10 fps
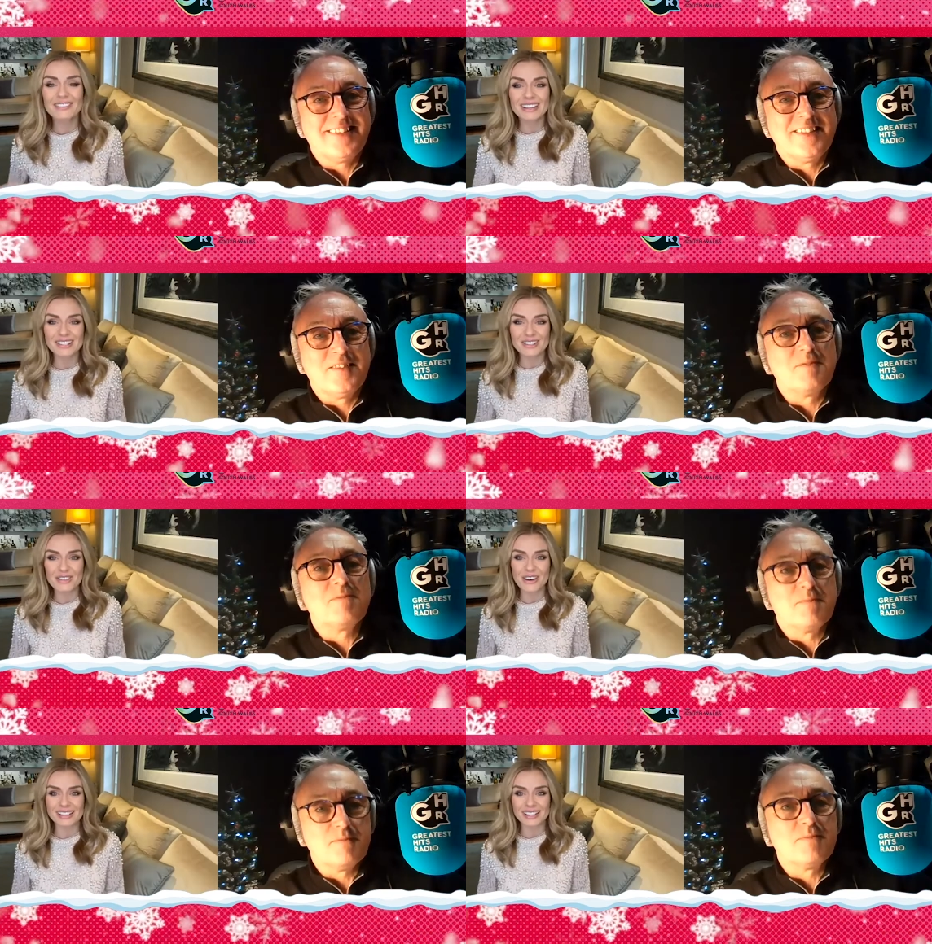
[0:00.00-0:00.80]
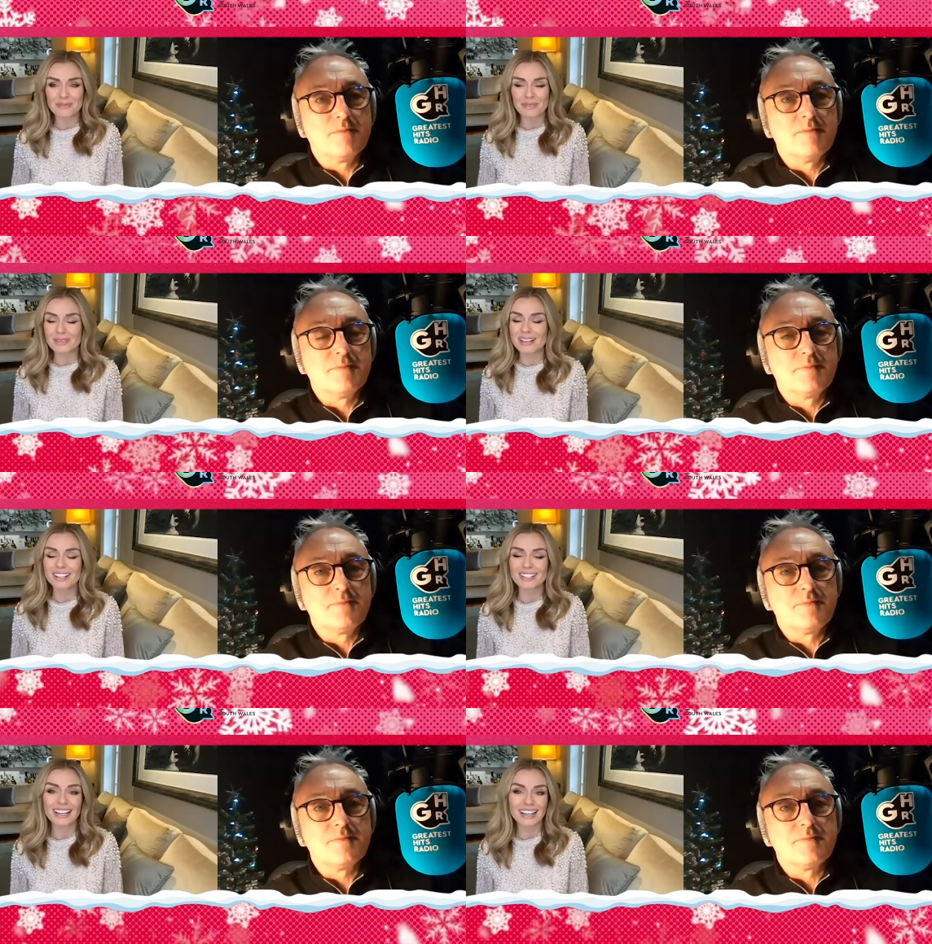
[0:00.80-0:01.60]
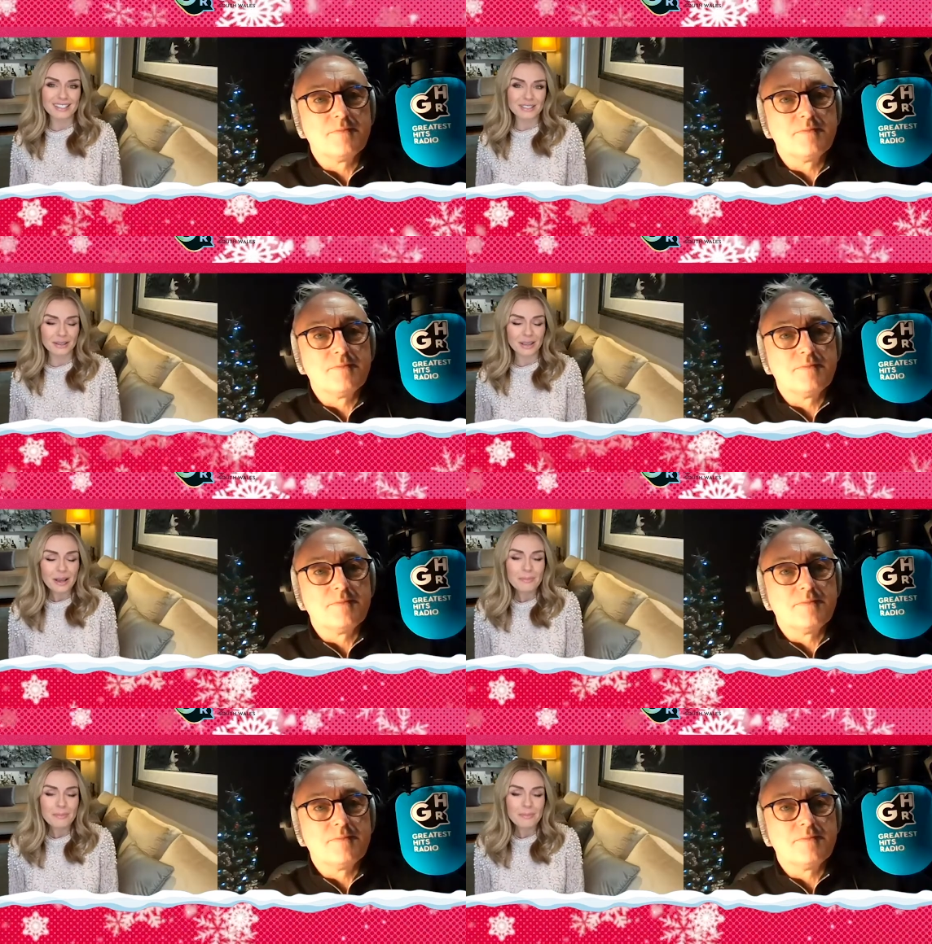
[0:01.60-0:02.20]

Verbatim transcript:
Speaker 1: reason to dress up. So it's actually nice to